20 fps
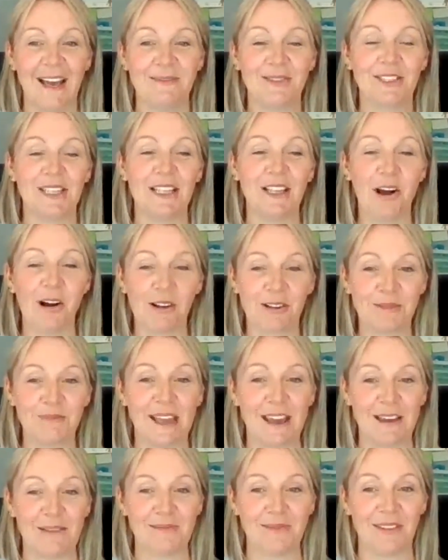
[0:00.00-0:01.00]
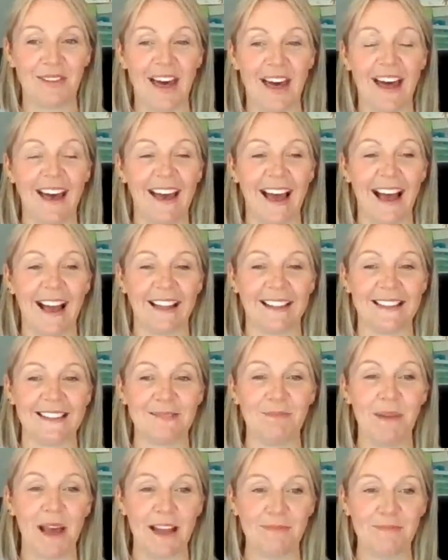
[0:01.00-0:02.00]
She locked me in with her
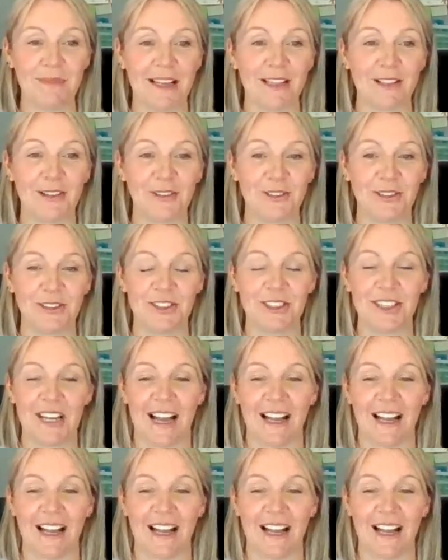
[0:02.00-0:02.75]
and made me a lunch